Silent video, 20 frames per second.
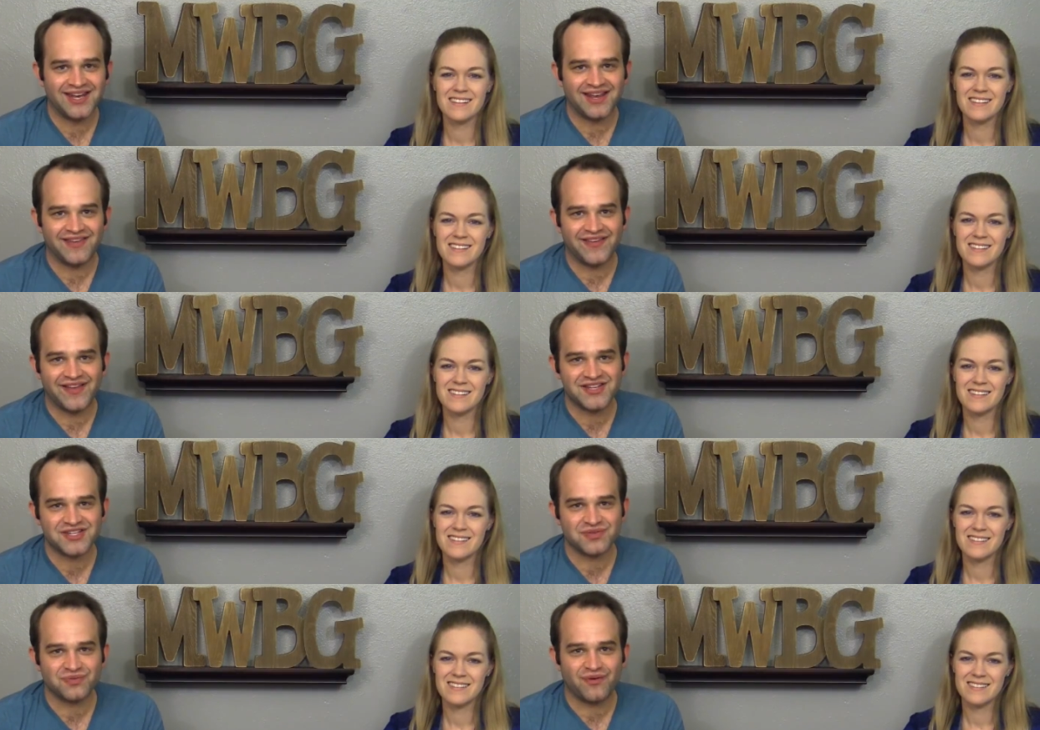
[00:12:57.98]
Speaker 1: it, and
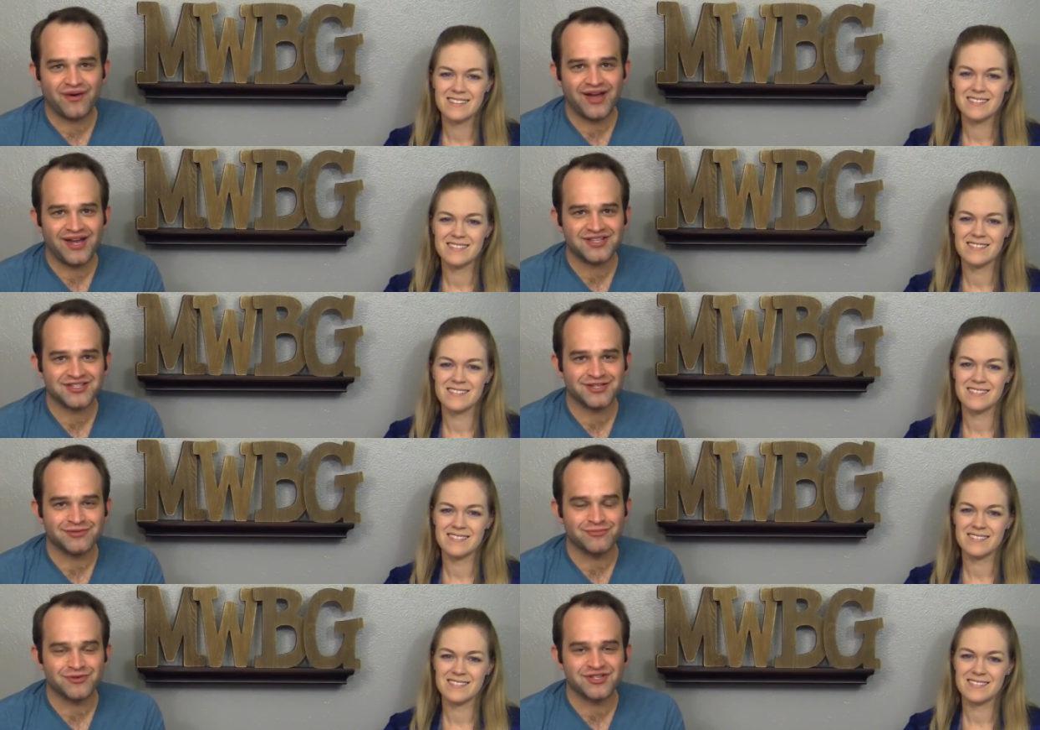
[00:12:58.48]
that's why
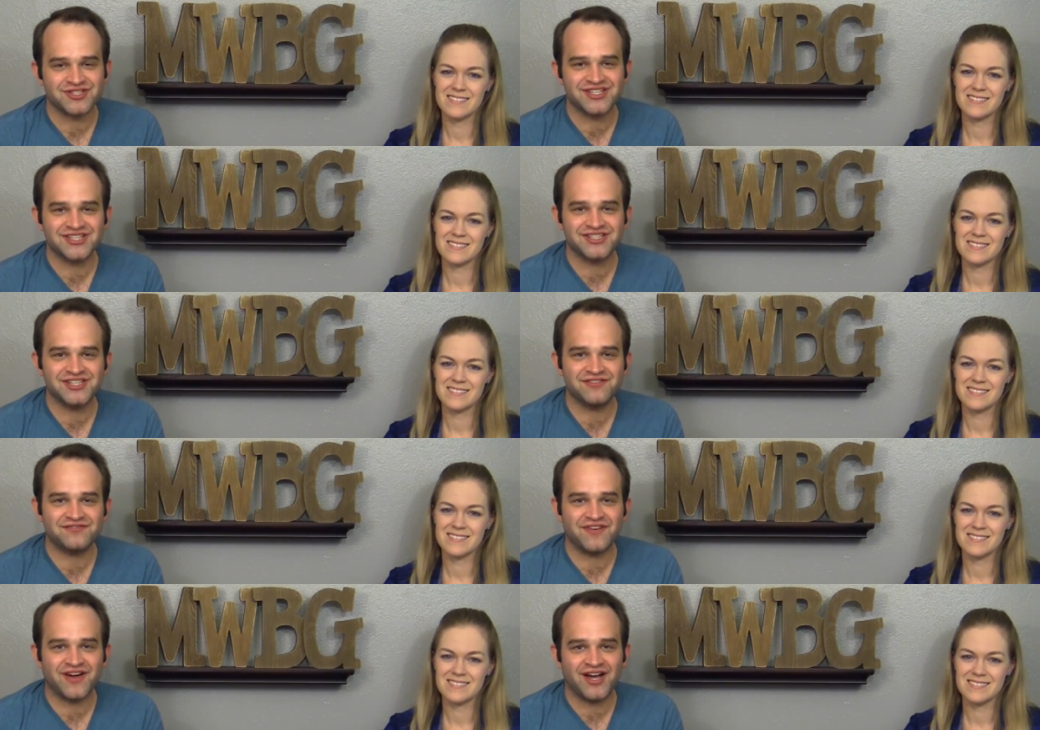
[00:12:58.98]
it's number
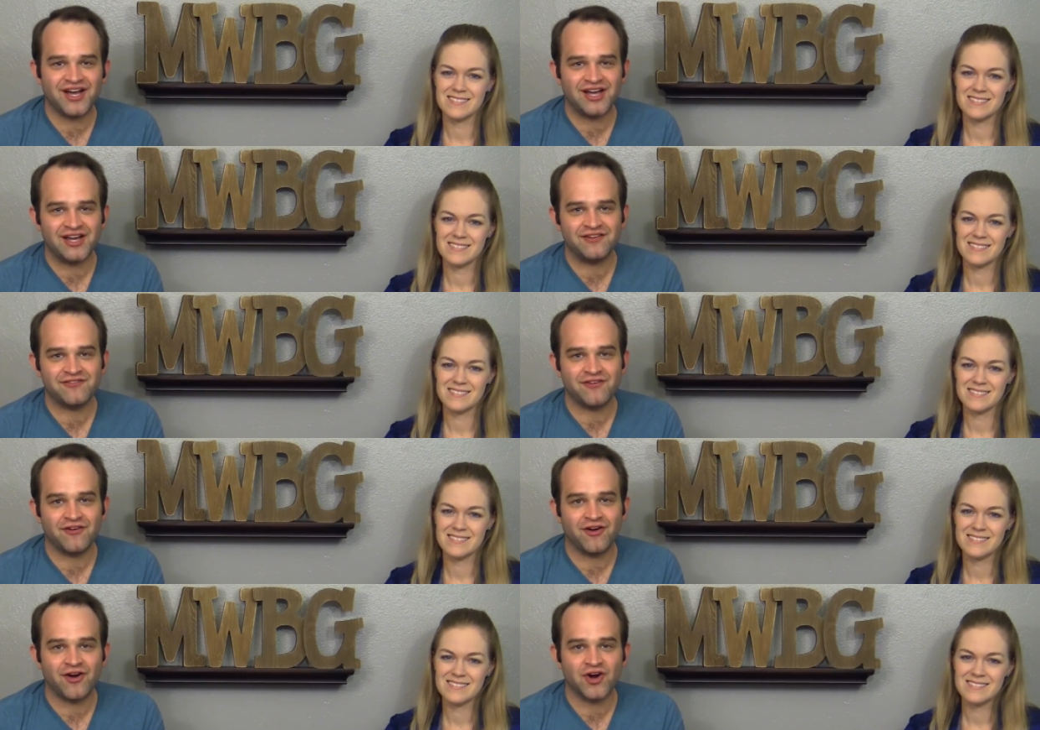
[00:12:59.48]

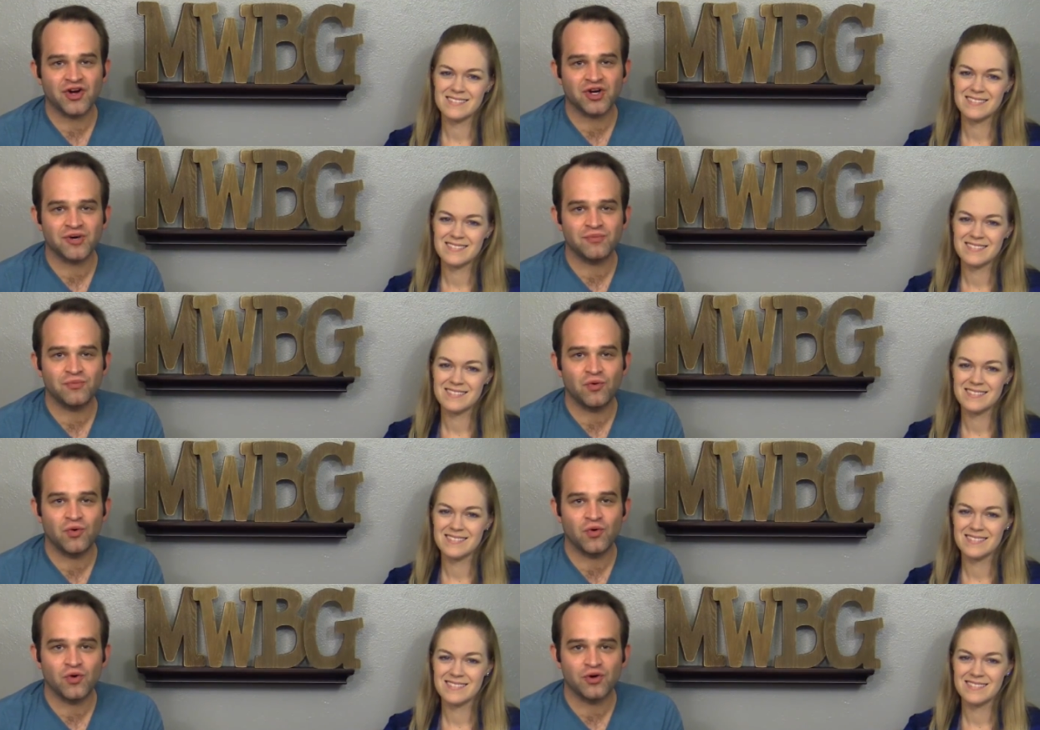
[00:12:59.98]
65, Arkham
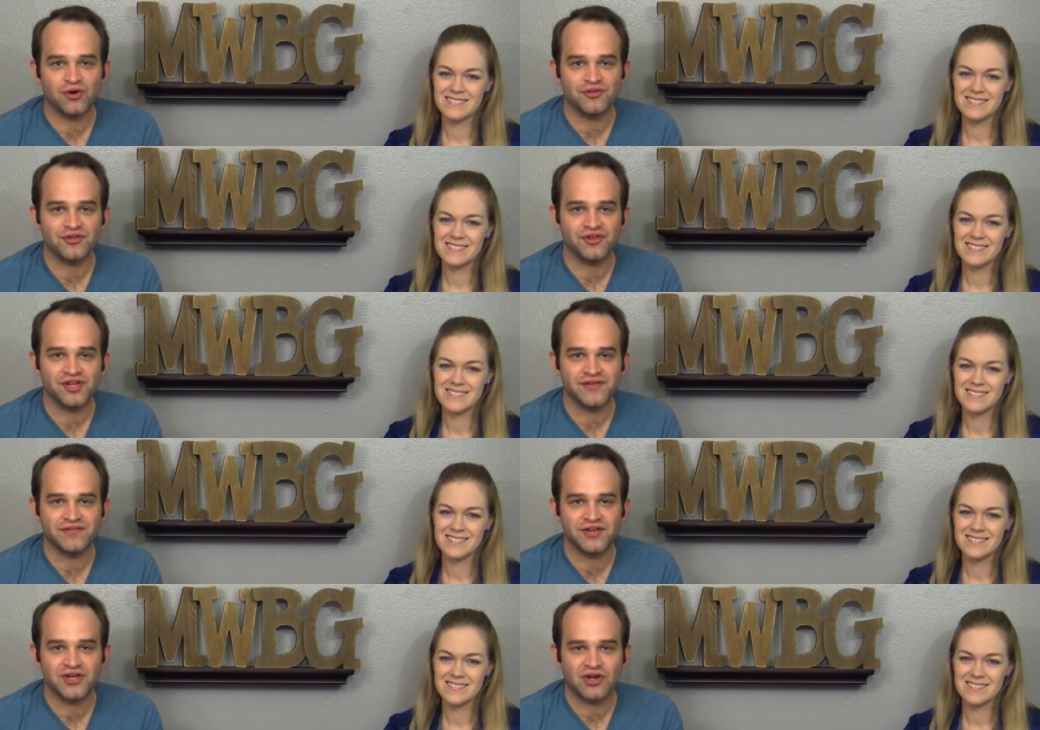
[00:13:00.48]
Horror: The
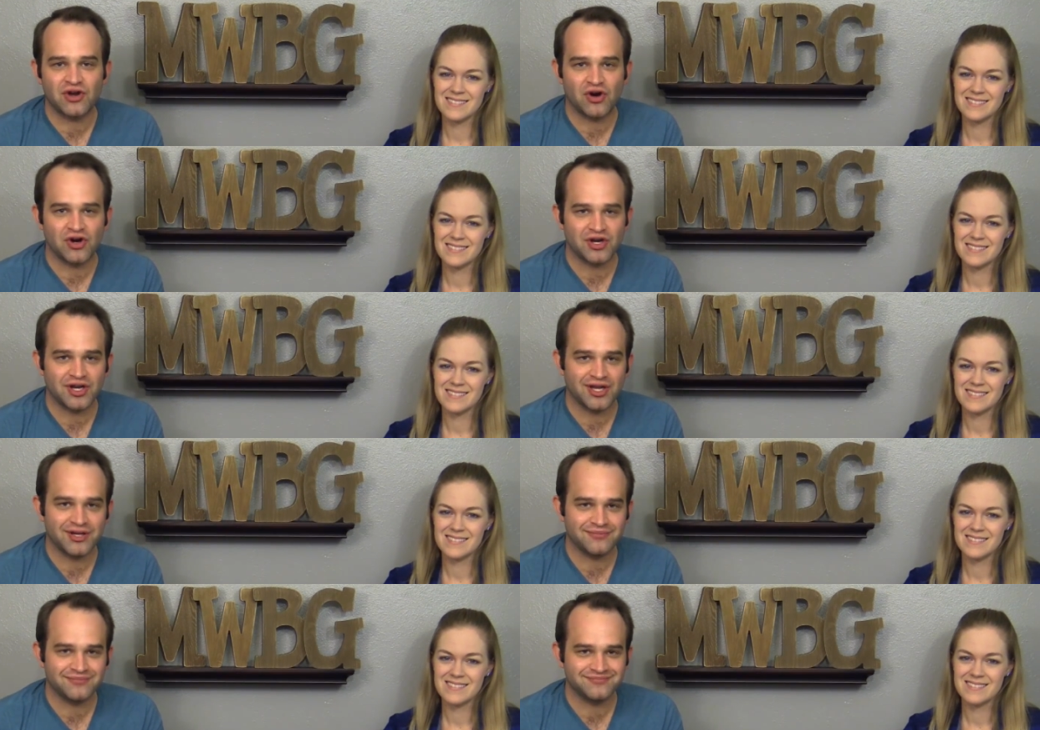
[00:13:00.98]
Living Card
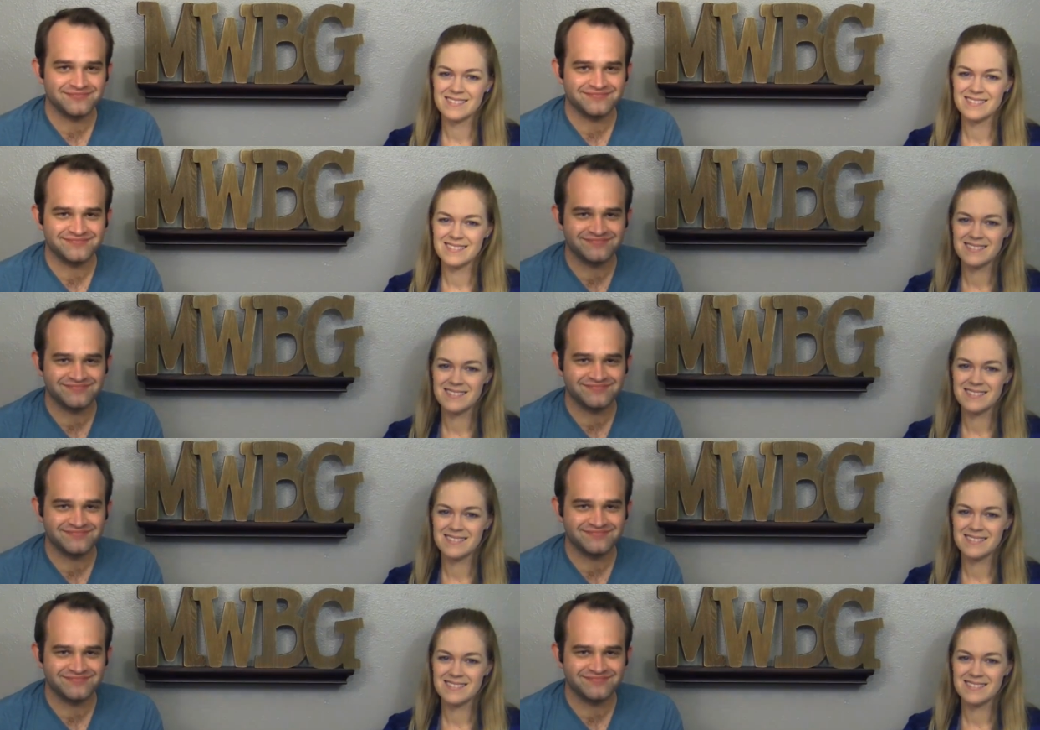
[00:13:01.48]
Game.